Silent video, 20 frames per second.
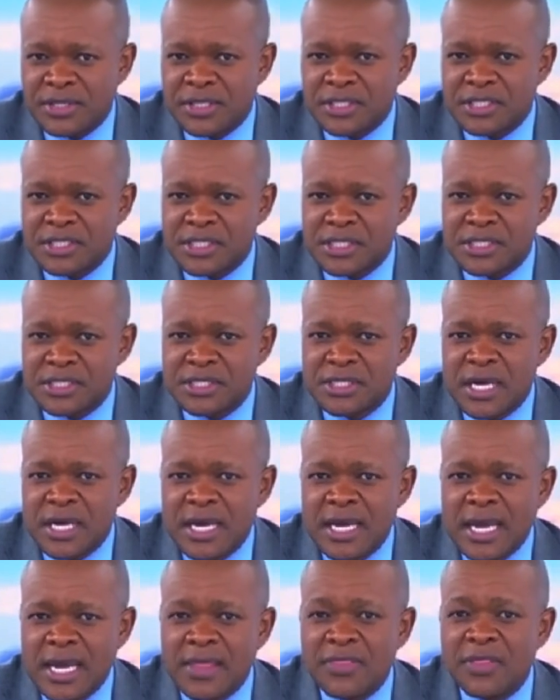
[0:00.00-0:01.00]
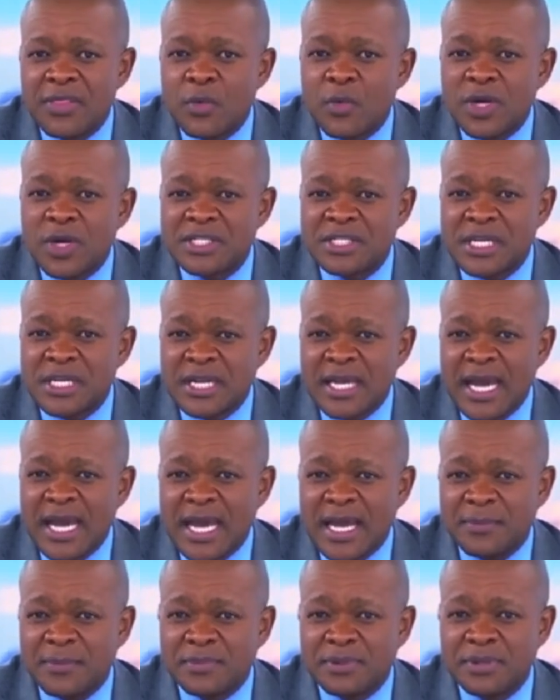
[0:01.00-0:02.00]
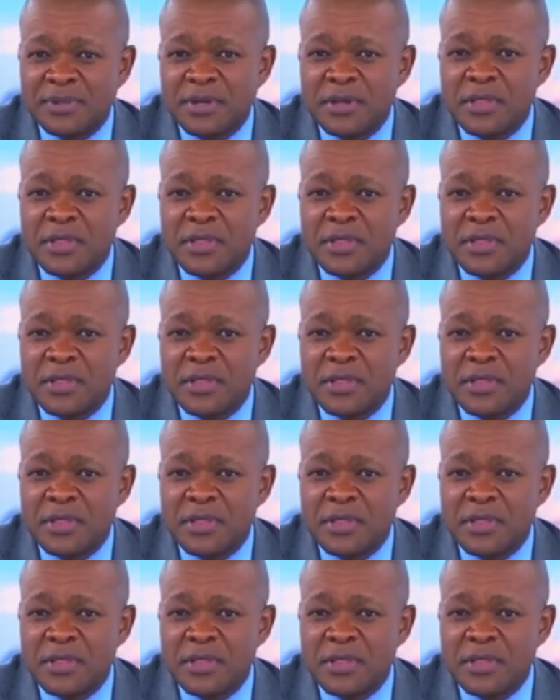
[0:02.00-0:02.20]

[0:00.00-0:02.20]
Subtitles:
This is in the Western Cape.